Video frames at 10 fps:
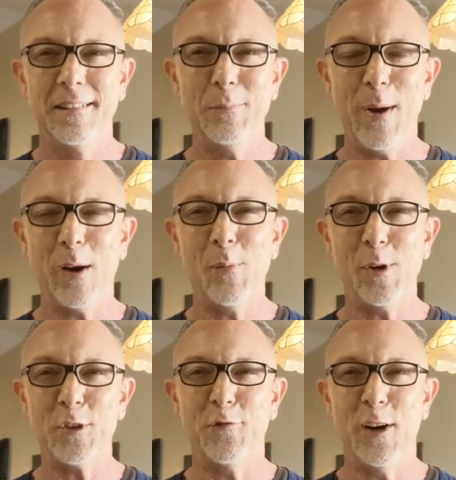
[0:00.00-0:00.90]
You barely
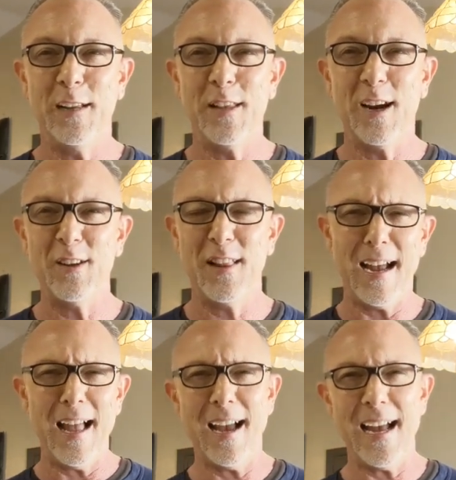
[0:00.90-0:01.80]
put your foot in there and you're like,
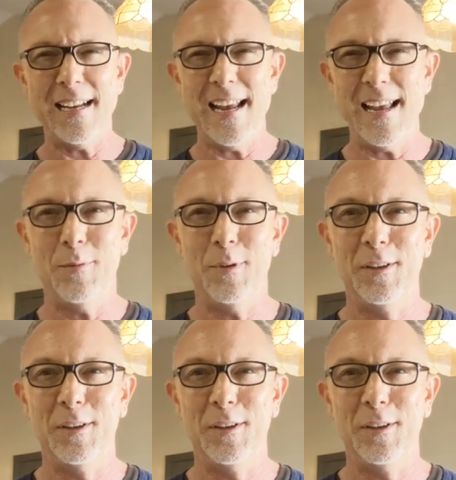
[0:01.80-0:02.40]
ah, goddamn.